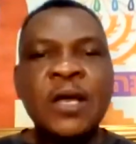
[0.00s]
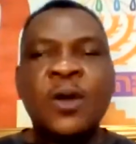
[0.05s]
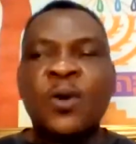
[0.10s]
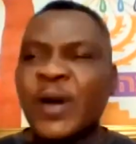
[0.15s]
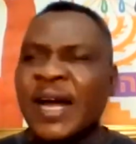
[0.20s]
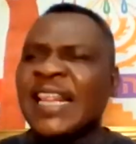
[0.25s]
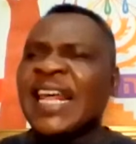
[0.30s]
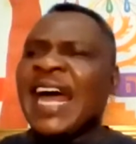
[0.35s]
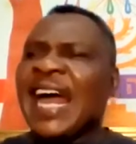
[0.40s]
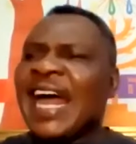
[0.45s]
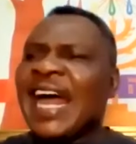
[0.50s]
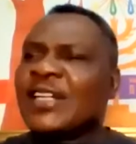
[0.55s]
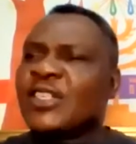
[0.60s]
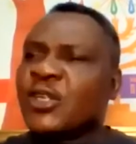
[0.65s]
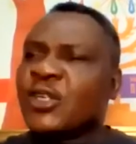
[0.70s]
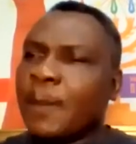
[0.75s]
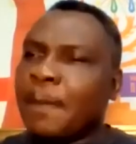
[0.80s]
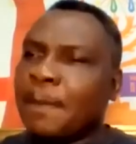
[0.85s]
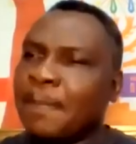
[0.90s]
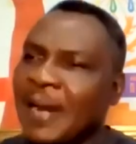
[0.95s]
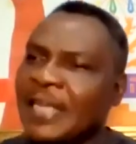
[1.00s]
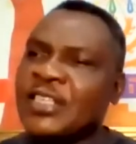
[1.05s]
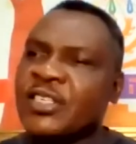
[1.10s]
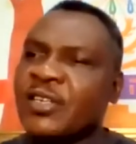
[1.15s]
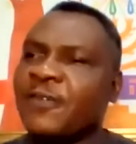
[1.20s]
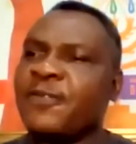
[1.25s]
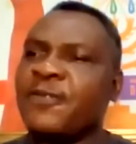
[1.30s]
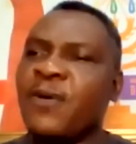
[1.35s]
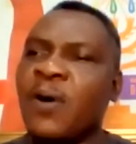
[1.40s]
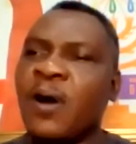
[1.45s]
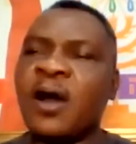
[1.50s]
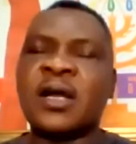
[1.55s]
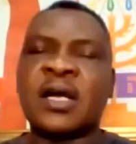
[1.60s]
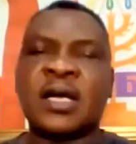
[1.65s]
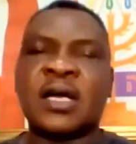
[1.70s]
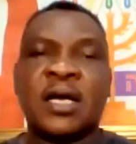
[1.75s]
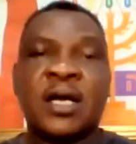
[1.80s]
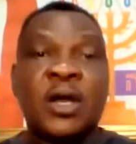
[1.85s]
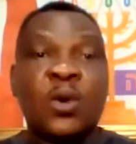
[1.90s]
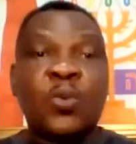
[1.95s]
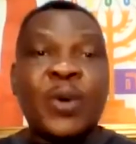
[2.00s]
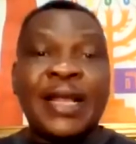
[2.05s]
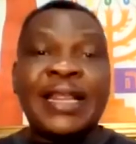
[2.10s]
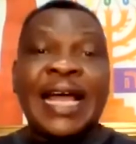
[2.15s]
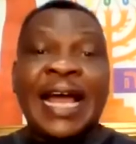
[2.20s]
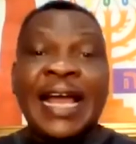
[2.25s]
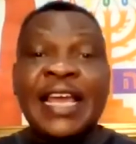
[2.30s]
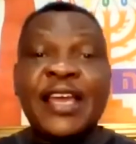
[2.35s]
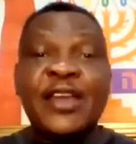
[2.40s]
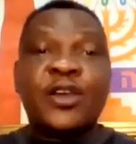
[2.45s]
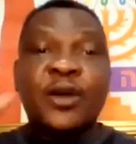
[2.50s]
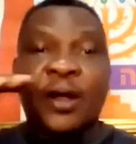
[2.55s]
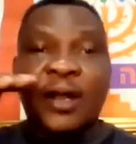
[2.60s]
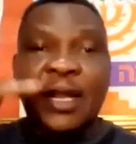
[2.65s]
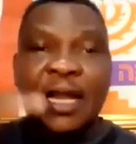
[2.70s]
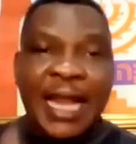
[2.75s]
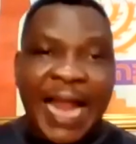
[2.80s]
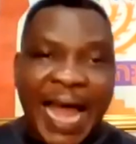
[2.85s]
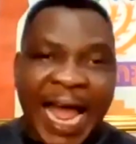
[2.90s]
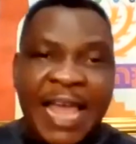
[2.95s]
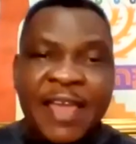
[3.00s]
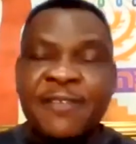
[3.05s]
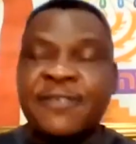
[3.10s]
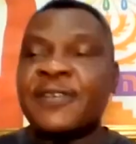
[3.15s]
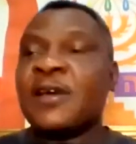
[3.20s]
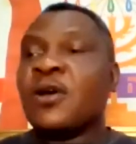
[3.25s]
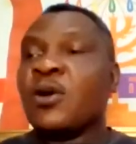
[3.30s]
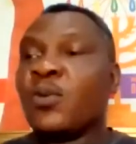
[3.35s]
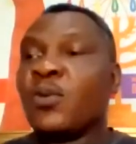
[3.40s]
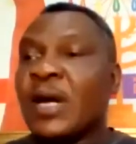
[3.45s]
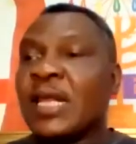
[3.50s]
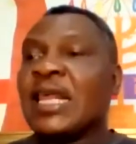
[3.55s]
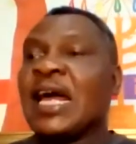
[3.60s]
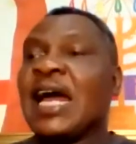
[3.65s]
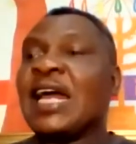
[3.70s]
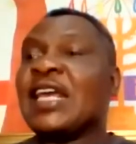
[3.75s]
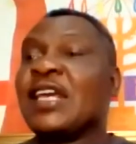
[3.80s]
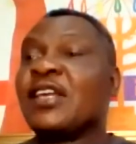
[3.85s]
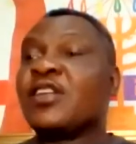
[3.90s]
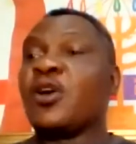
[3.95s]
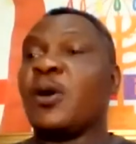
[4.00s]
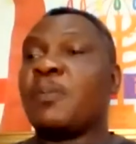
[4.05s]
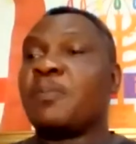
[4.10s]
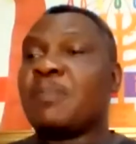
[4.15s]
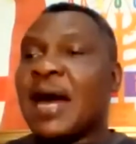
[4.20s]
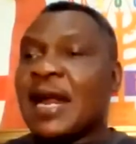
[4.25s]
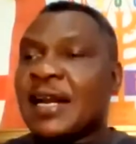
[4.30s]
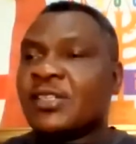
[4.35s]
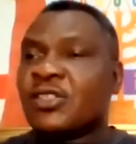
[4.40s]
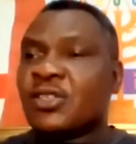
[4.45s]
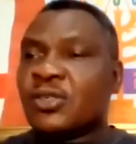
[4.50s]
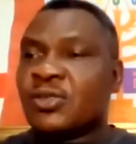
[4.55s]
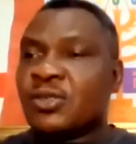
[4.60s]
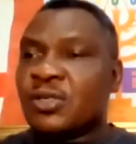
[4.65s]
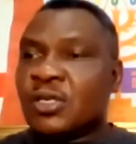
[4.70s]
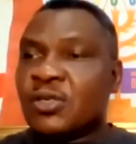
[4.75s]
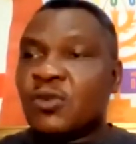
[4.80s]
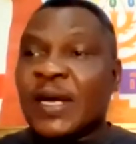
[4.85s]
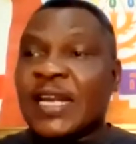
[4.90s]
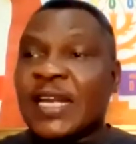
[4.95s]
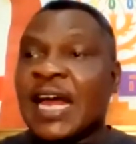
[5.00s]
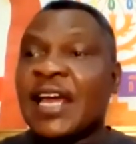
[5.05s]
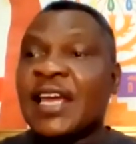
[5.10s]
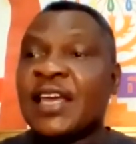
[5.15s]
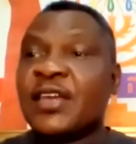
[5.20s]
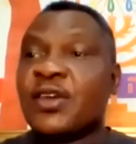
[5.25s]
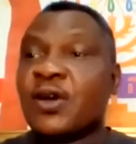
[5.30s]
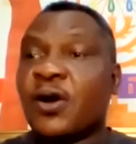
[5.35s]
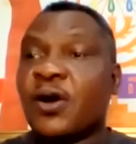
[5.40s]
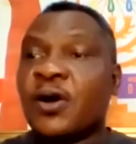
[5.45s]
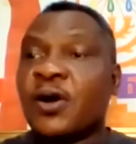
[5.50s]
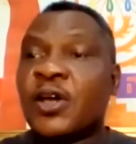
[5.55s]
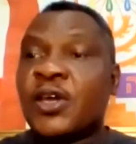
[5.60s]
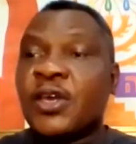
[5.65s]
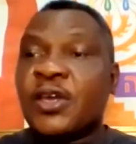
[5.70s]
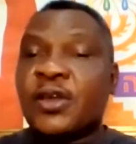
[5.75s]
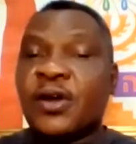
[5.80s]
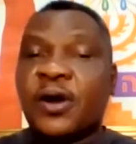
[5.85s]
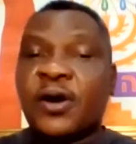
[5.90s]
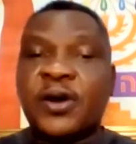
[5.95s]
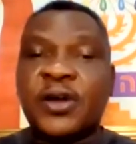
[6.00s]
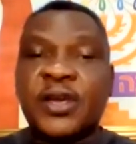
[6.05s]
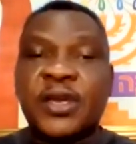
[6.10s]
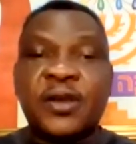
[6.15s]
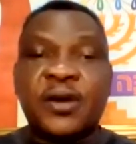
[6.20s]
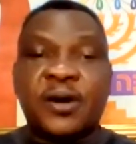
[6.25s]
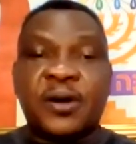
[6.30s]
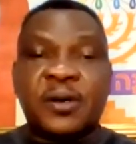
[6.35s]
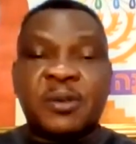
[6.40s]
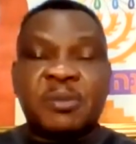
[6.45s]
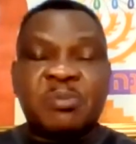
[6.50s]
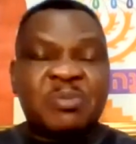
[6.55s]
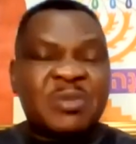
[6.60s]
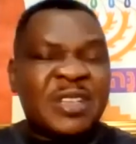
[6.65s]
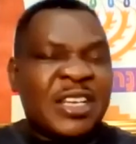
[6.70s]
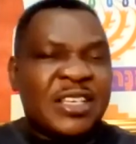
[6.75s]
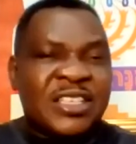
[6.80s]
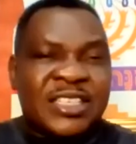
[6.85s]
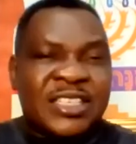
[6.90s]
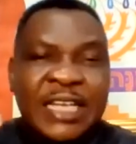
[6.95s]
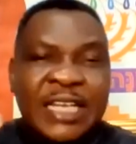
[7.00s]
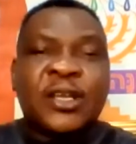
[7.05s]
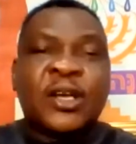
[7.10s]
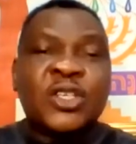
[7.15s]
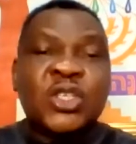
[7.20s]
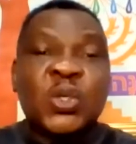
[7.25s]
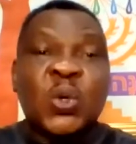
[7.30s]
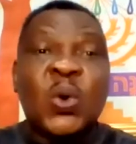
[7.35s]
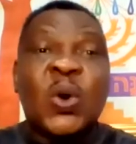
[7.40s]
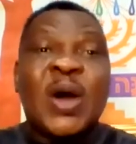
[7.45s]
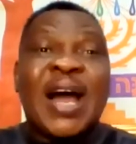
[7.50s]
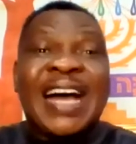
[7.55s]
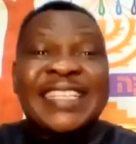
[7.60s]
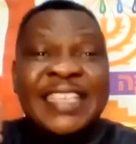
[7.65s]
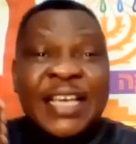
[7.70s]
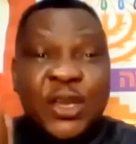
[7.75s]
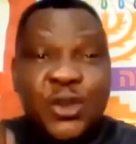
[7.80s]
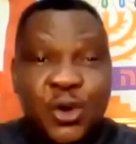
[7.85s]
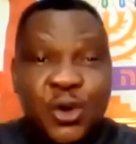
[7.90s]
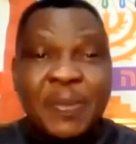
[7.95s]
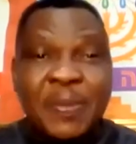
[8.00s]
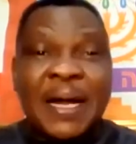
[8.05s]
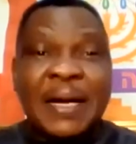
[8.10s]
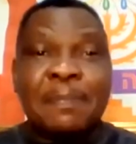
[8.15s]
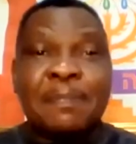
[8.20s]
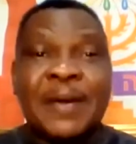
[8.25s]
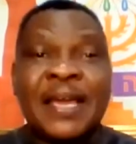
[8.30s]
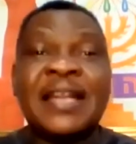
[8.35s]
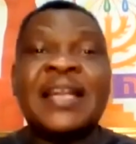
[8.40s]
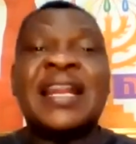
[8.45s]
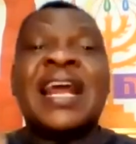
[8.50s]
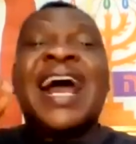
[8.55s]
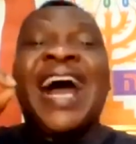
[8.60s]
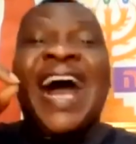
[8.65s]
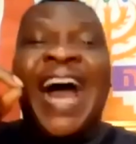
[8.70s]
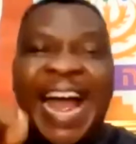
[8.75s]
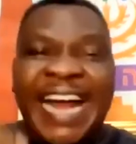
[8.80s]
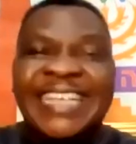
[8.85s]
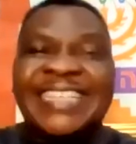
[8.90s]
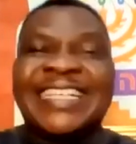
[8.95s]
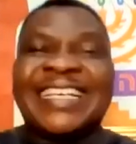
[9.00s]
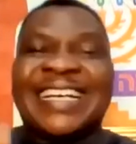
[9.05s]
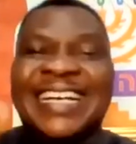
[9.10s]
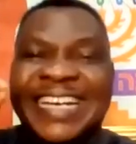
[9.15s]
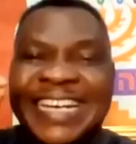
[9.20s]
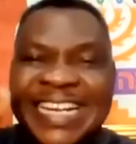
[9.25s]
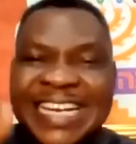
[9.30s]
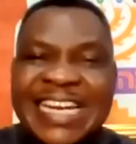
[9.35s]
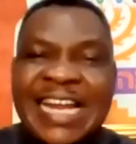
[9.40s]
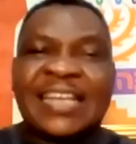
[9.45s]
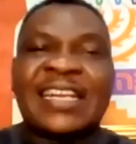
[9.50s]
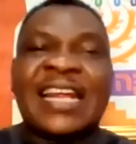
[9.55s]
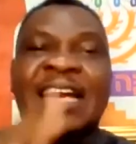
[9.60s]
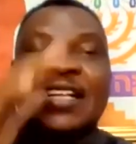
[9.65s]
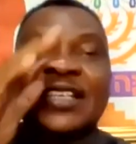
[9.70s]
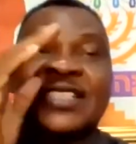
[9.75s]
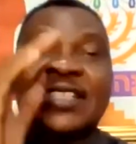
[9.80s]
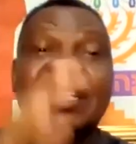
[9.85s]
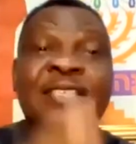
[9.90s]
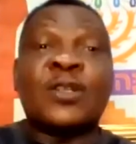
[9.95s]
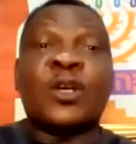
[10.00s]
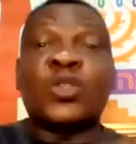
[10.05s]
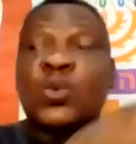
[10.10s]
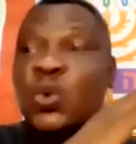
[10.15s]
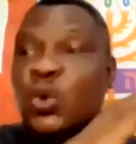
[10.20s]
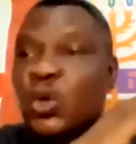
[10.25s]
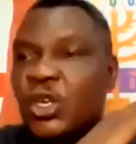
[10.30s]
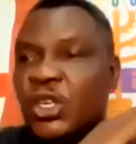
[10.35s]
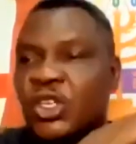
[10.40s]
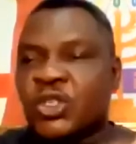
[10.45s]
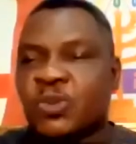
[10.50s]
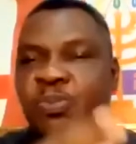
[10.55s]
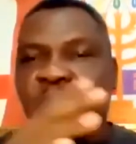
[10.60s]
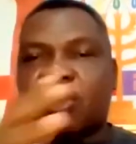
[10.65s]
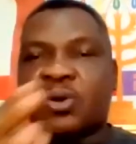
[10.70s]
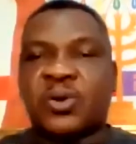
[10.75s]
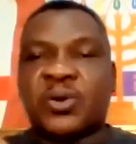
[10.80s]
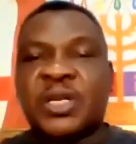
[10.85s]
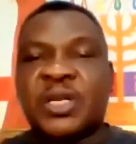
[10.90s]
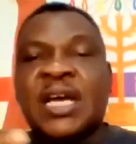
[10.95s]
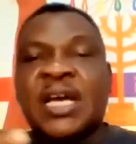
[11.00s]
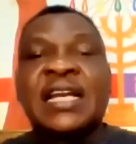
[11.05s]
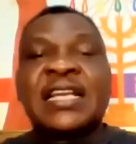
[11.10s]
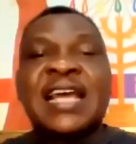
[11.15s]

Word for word: Whether at your place of work, whether in your life, whether in your marital, whether in your in your in your Status quo as a human being, I decree now that the status quo is broken.